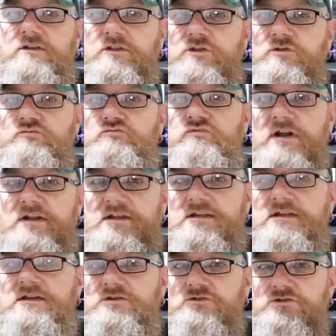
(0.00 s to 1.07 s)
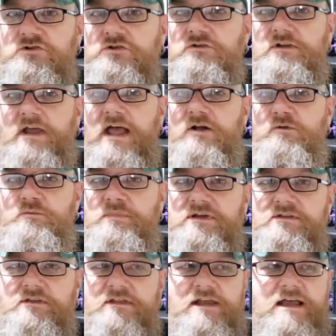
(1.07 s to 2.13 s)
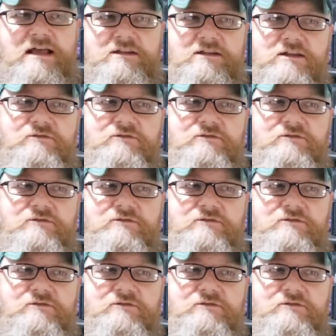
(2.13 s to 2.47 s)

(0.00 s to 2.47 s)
the already good Alt beer that they had.